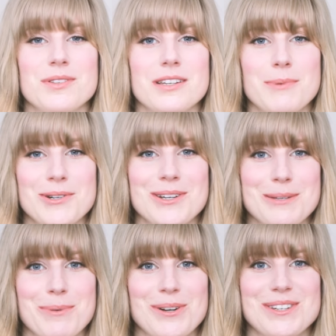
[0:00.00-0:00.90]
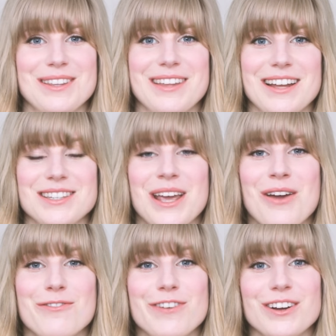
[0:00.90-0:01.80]
especially as a person that's
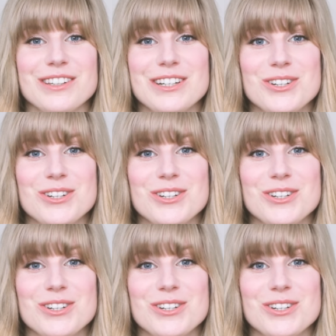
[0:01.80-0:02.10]
fairly